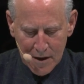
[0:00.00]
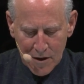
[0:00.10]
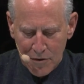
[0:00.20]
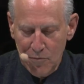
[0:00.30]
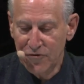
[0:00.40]

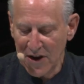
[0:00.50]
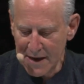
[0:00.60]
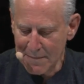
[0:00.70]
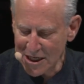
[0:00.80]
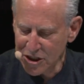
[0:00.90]
The Musée
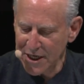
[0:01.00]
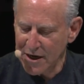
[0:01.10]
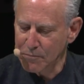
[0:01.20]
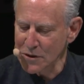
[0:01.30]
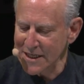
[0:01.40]

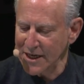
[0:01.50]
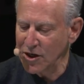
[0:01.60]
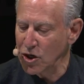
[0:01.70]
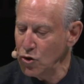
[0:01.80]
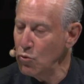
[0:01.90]
Imaginaire
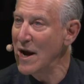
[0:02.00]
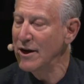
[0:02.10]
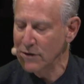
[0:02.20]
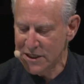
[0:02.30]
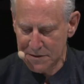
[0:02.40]
presented a new way
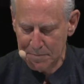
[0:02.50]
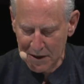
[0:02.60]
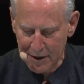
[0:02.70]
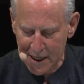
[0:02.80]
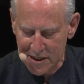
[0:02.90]
to
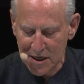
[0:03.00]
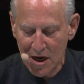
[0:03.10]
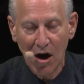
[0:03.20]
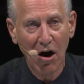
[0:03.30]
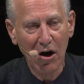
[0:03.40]
experience
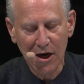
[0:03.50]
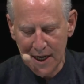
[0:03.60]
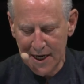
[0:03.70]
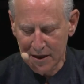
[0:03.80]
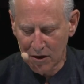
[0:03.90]
art
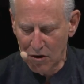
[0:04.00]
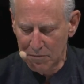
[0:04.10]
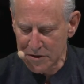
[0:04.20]
at a global